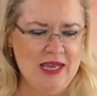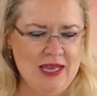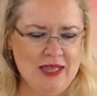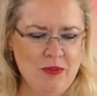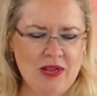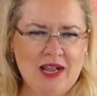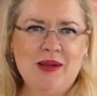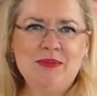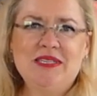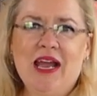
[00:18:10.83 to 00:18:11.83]
And then when it
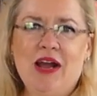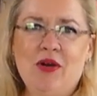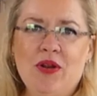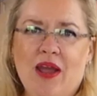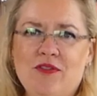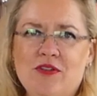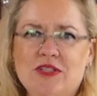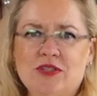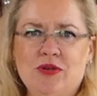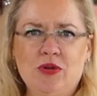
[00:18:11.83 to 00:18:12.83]
comes out, after
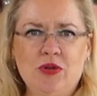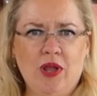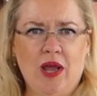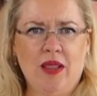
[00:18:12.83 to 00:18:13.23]
it's cooled a,